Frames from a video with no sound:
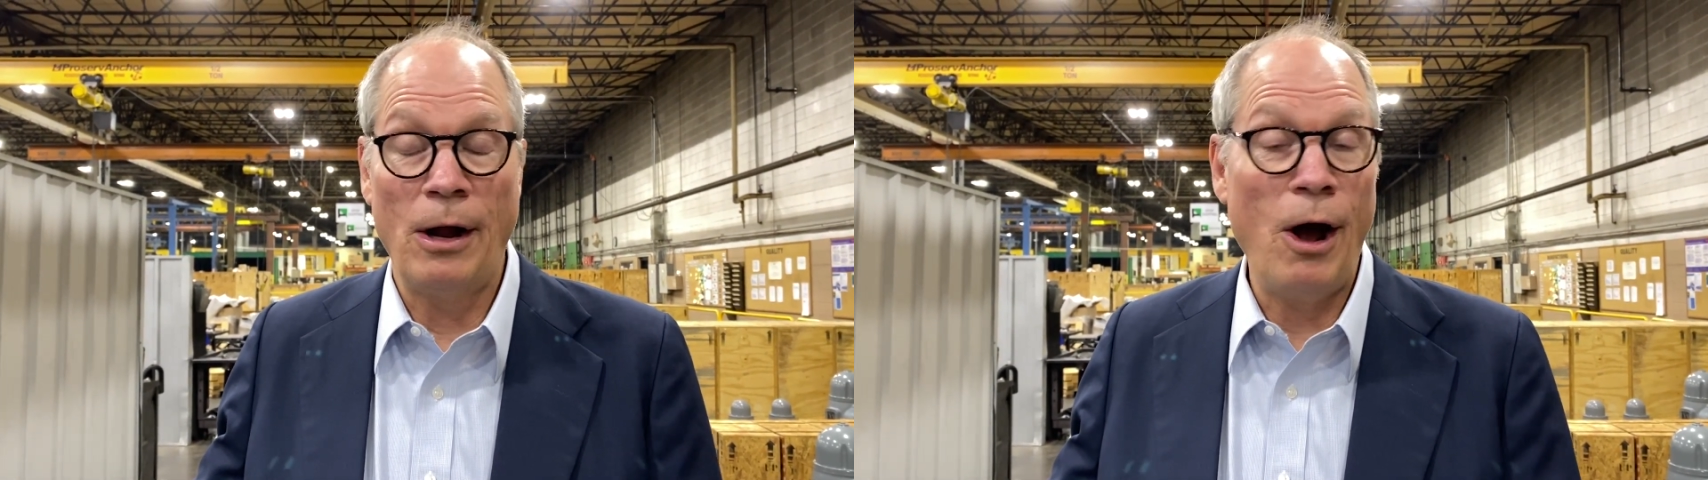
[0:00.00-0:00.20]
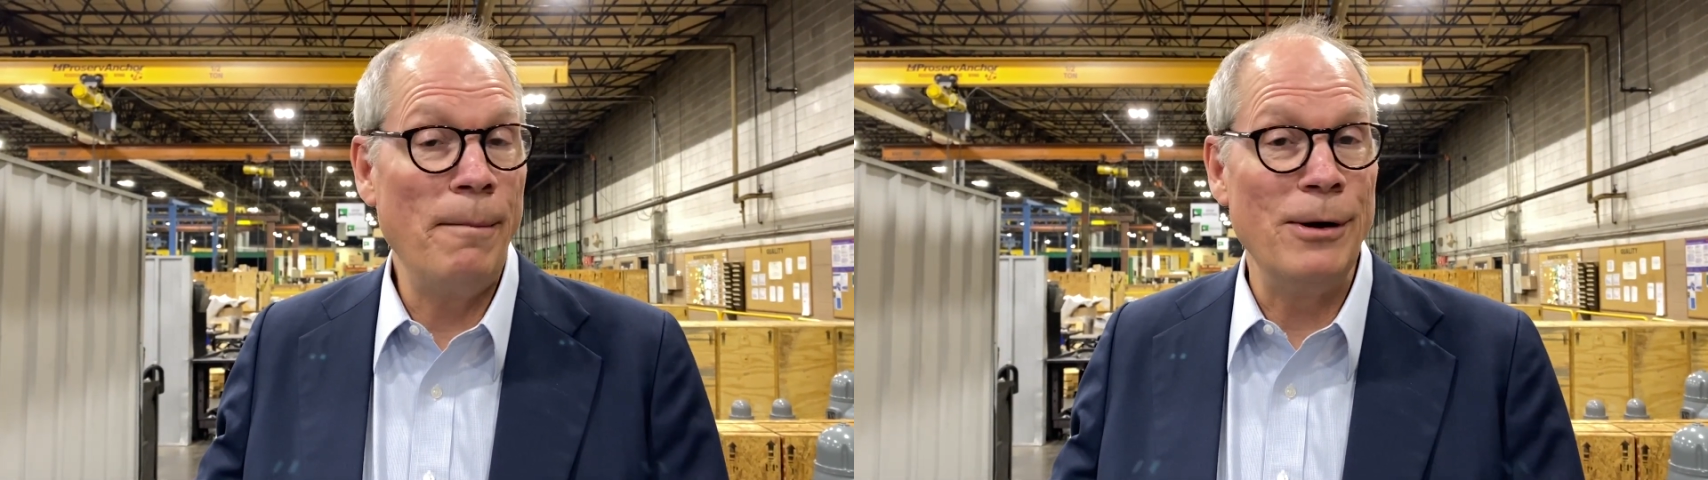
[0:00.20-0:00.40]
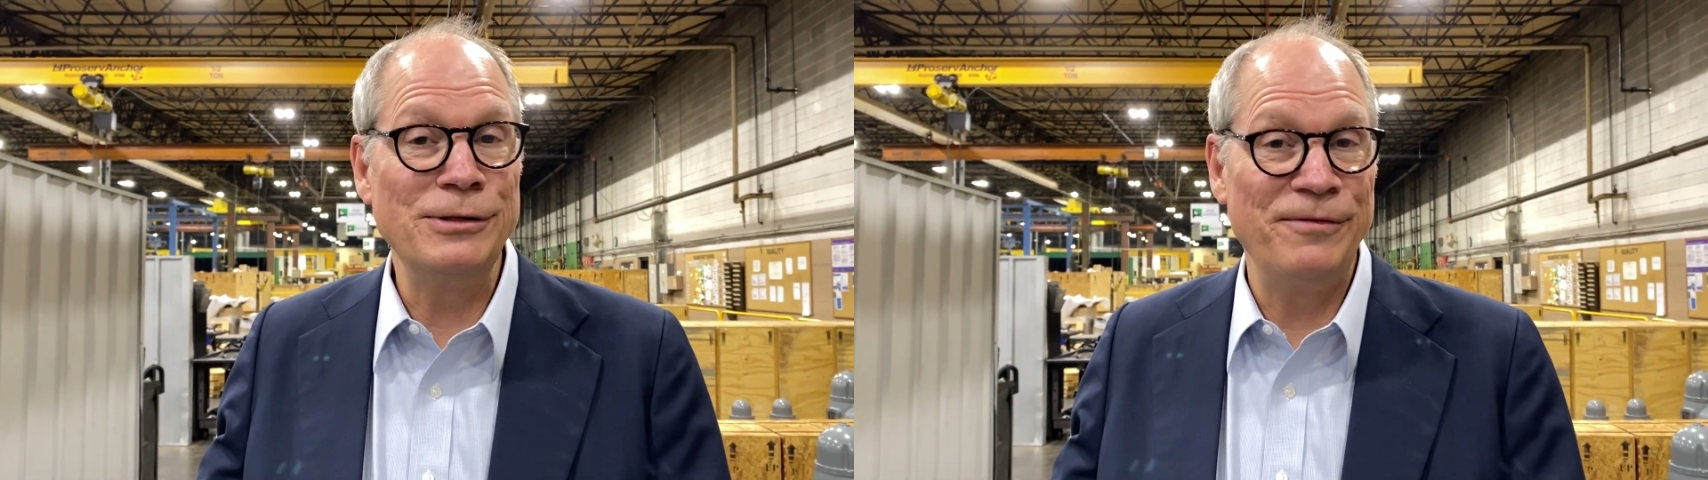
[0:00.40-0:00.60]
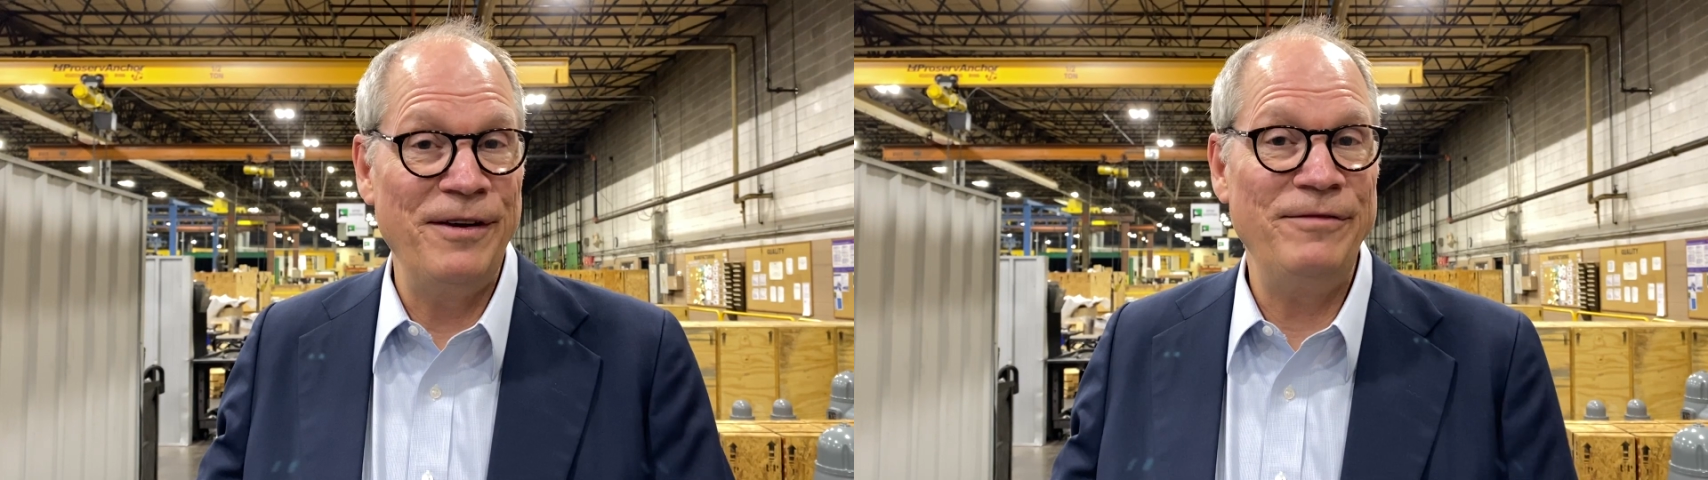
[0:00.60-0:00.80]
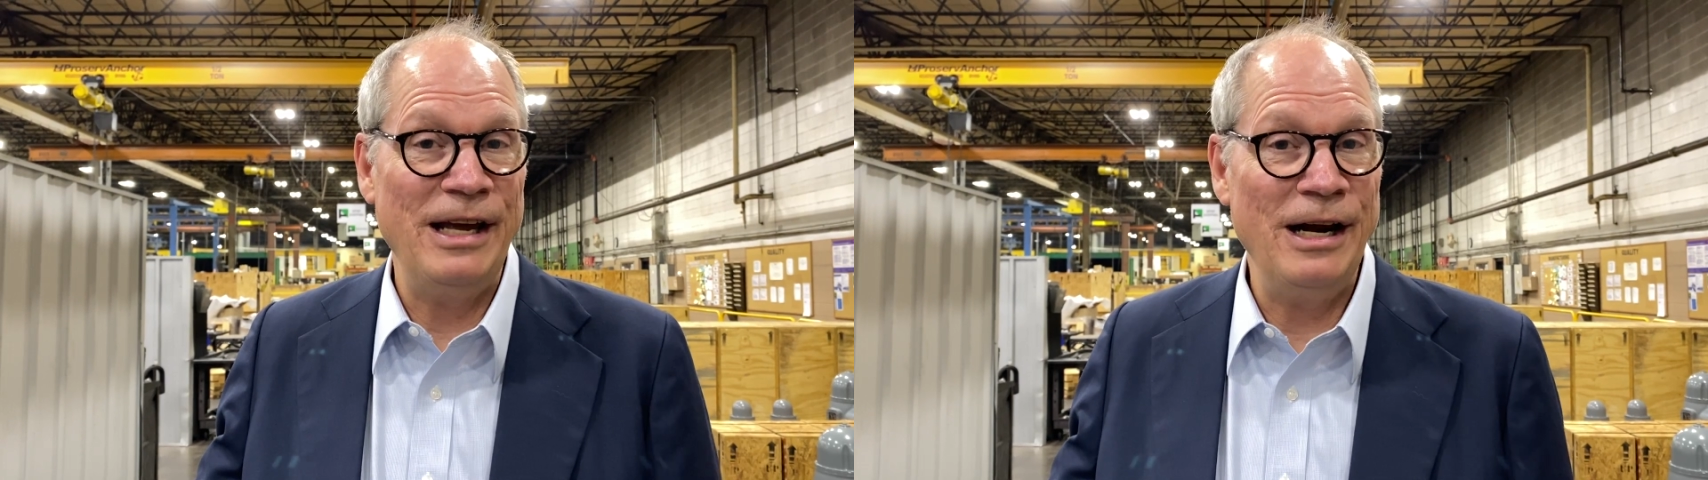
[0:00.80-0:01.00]
almost
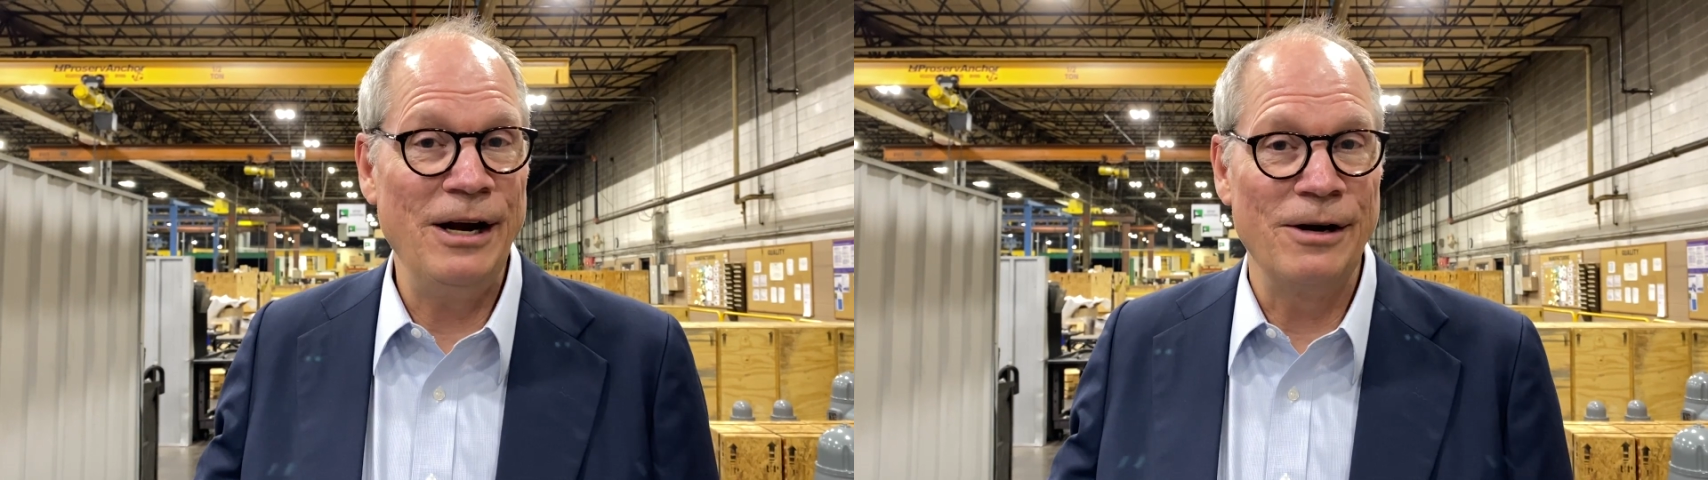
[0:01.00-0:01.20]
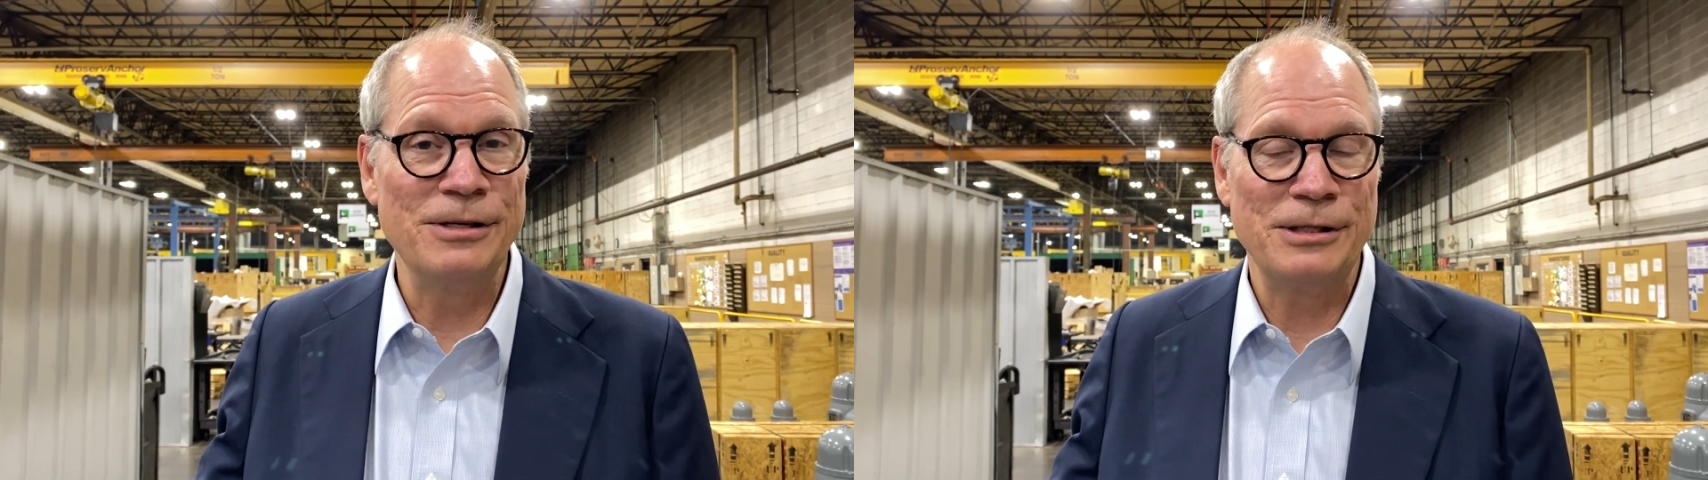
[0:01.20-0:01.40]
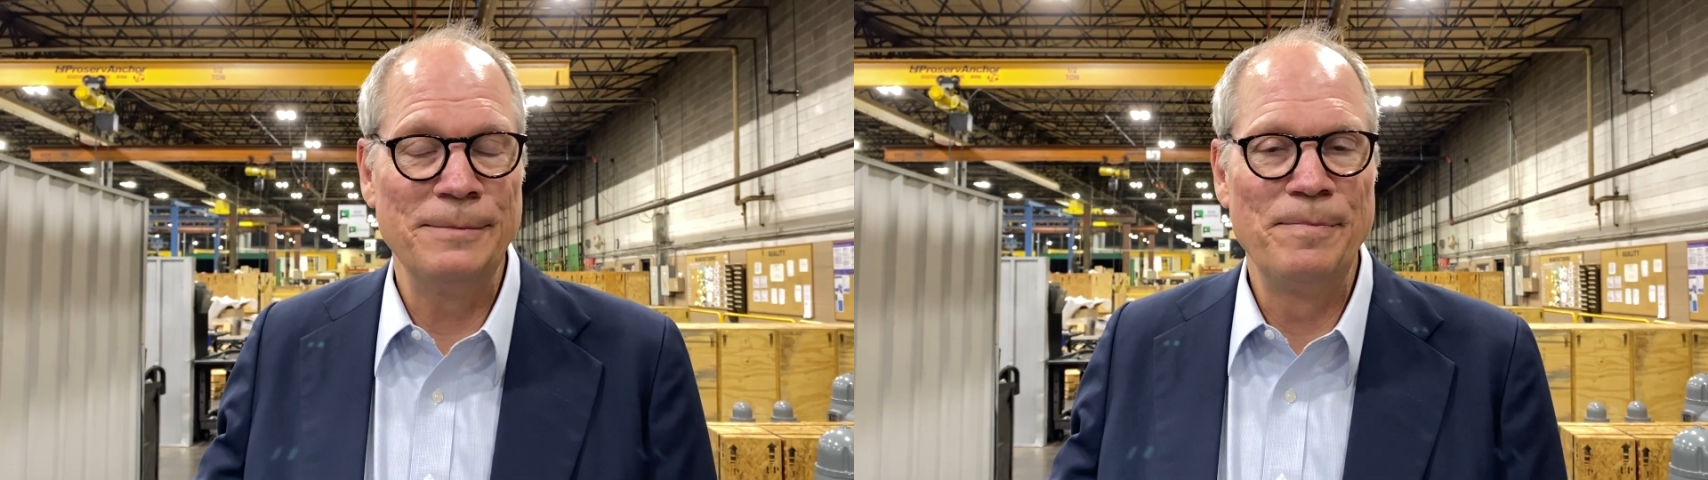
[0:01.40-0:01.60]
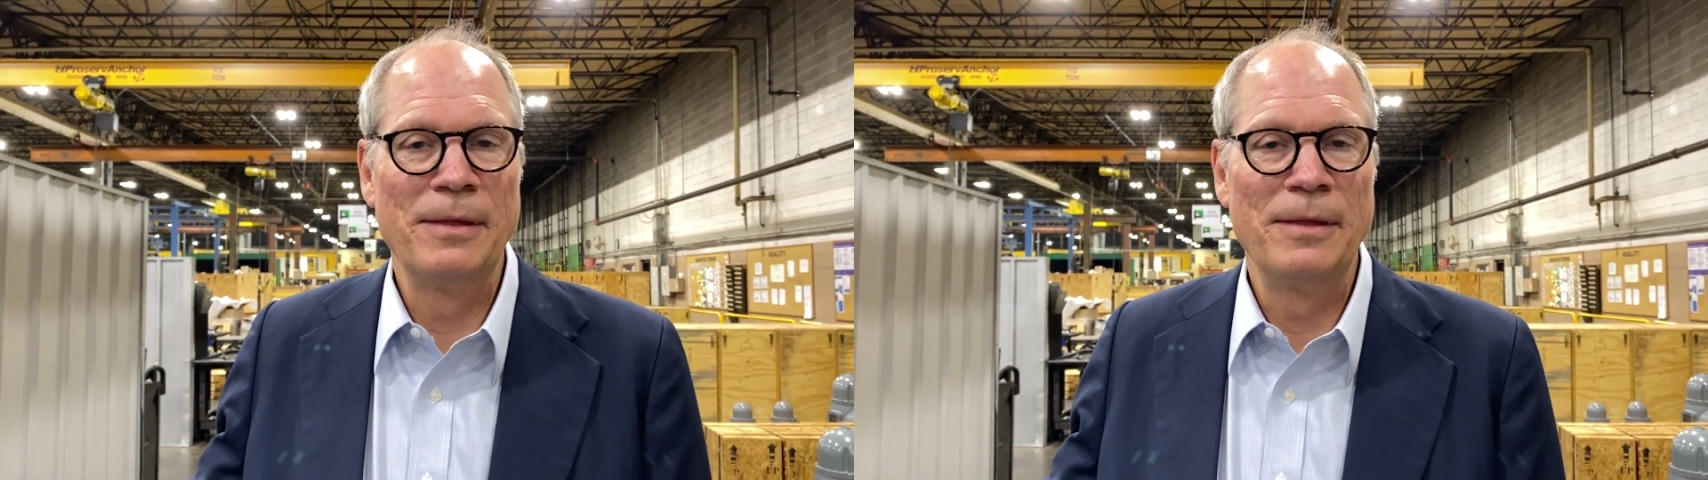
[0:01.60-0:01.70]
50 years.